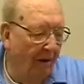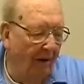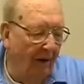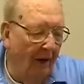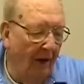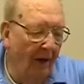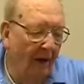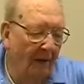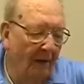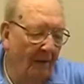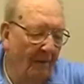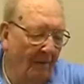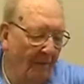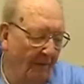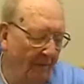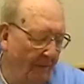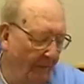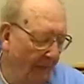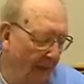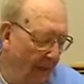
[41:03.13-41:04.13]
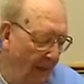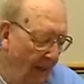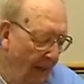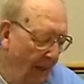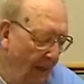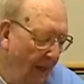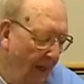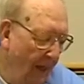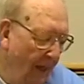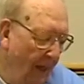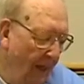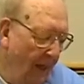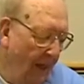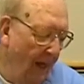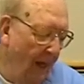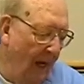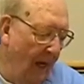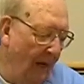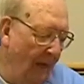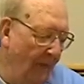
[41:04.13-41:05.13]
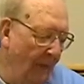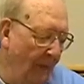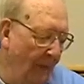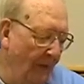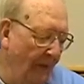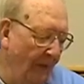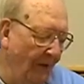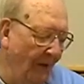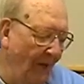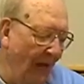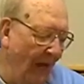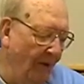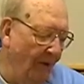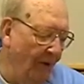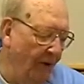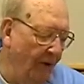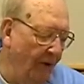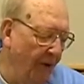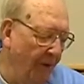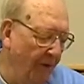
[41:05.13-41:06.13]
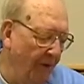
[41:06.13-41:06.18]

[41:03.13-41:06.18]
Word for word: Okay. I have a picture. Ouch.